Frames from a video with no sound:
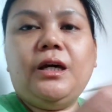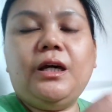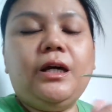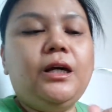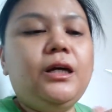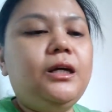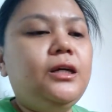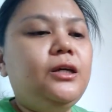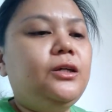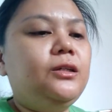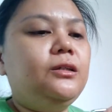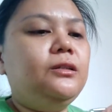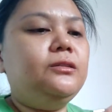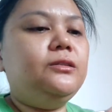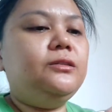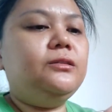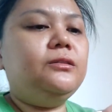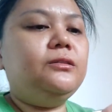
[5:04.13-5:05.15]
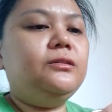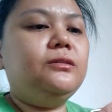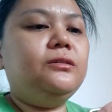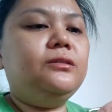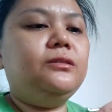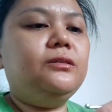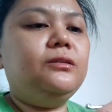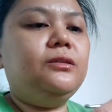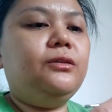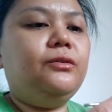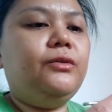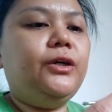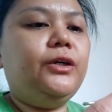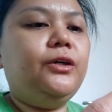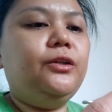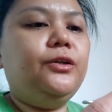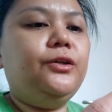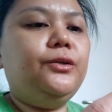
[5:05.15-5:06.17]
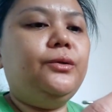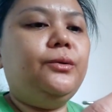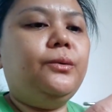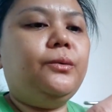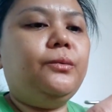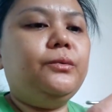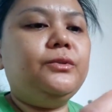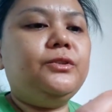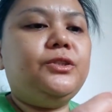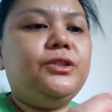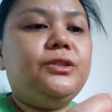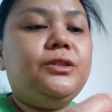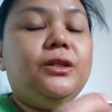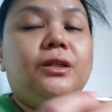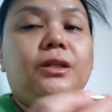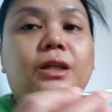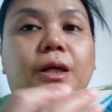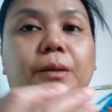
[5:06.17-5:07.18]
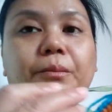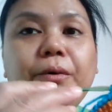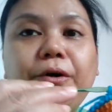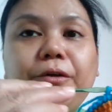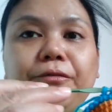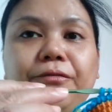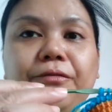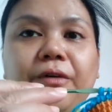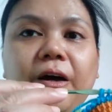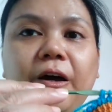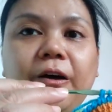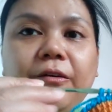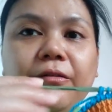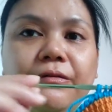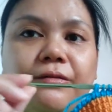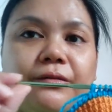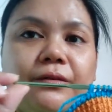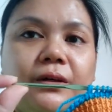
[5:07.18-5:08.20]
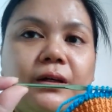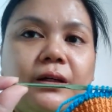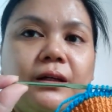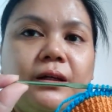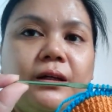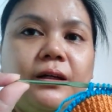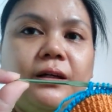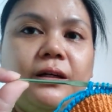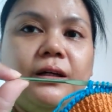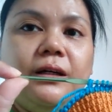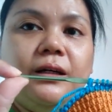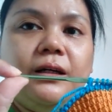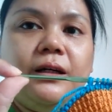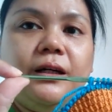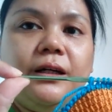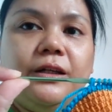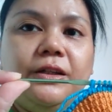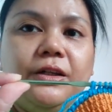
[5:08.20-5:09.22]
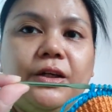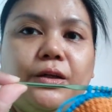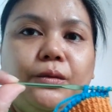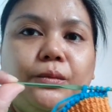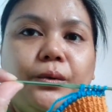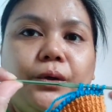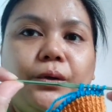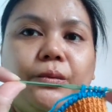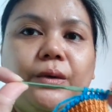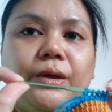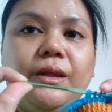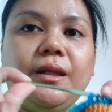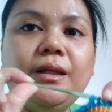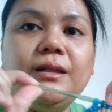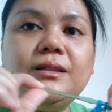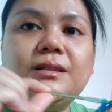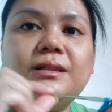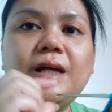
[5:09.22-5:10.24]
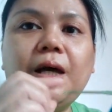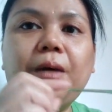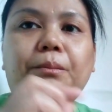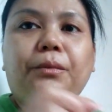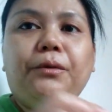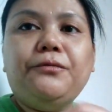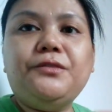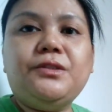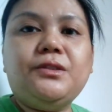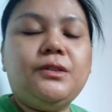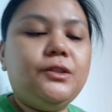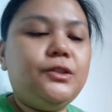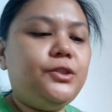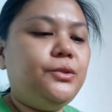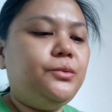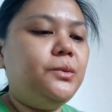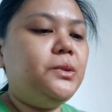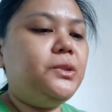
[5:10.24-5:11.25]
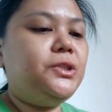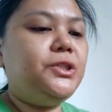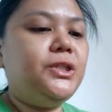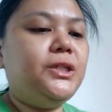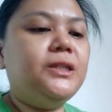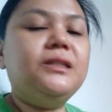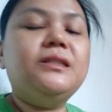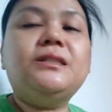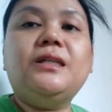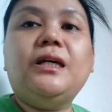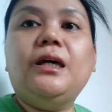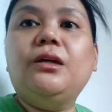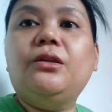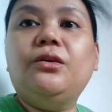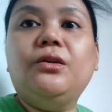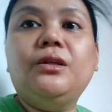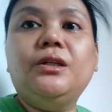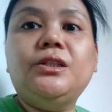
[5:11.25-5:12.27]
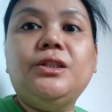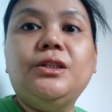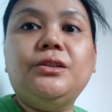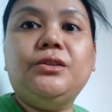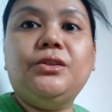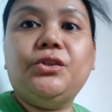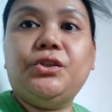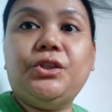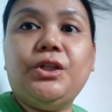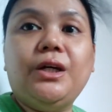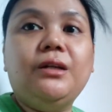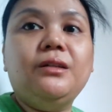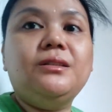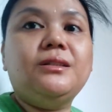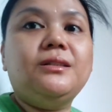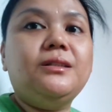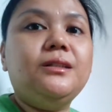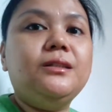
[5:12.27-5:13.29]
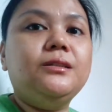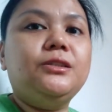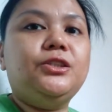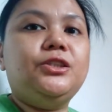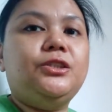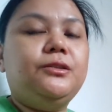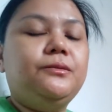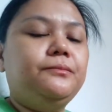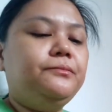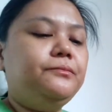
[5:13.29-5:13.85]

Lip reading: a regular hook which is a 3.5. It can work with this type of stitch which is a Tunisian crochet stitch.